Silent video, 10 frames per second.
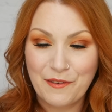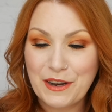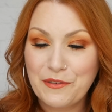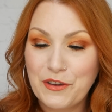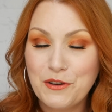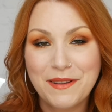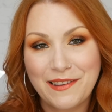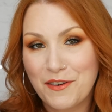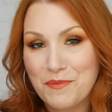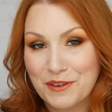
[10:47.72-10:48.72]
I've had a few
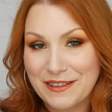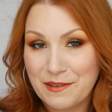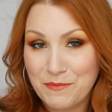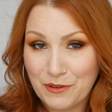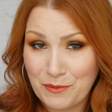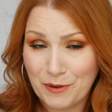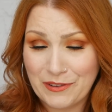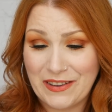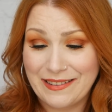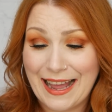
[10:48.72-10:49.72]
Madara products in beauty
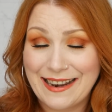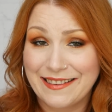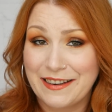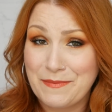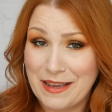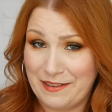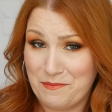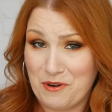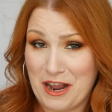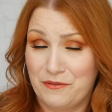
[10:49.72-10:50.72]
boxes, and it's an
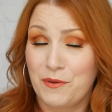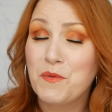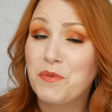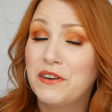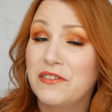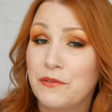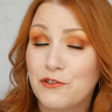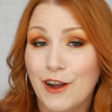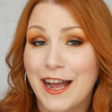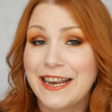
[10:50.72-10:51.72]
amazing brand. From the products I've
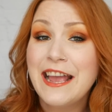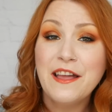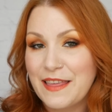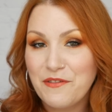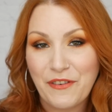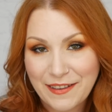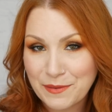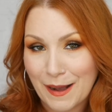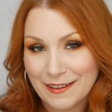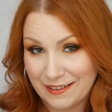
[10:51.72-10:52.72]
tried, they're
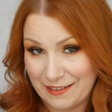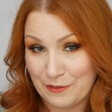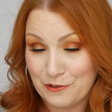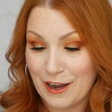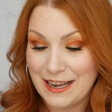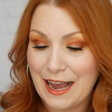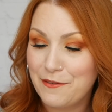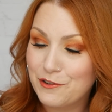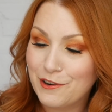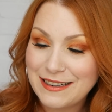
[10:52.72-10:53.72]
face masks I've tried. I
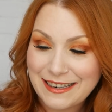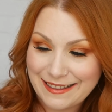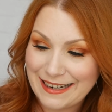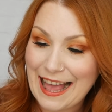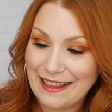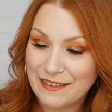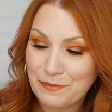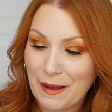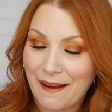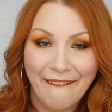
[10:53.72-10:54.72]
haven't tried anything
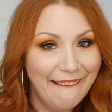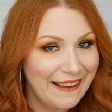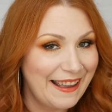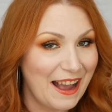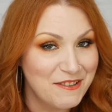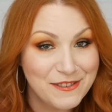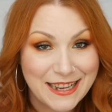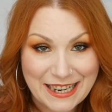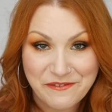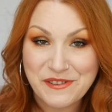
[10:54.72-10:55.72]
else, but yeah,
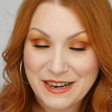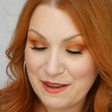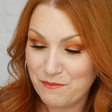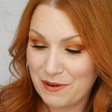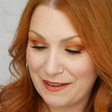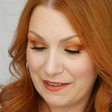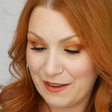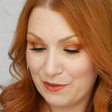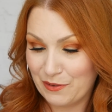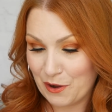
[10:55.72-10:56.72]
really, really
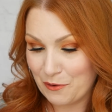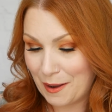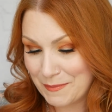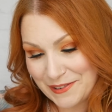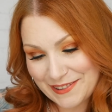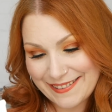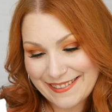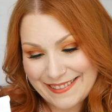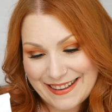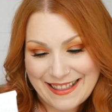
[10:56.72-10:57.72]
impressive. So I'm
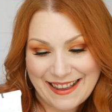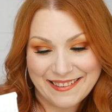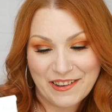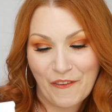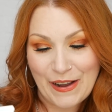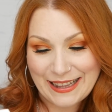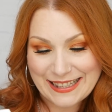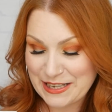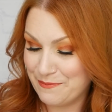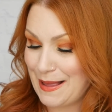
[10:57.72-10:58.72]
interested to see this.
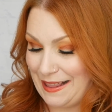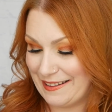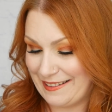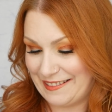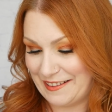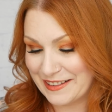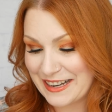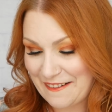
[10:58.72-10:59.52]
Oil to milk. That sounds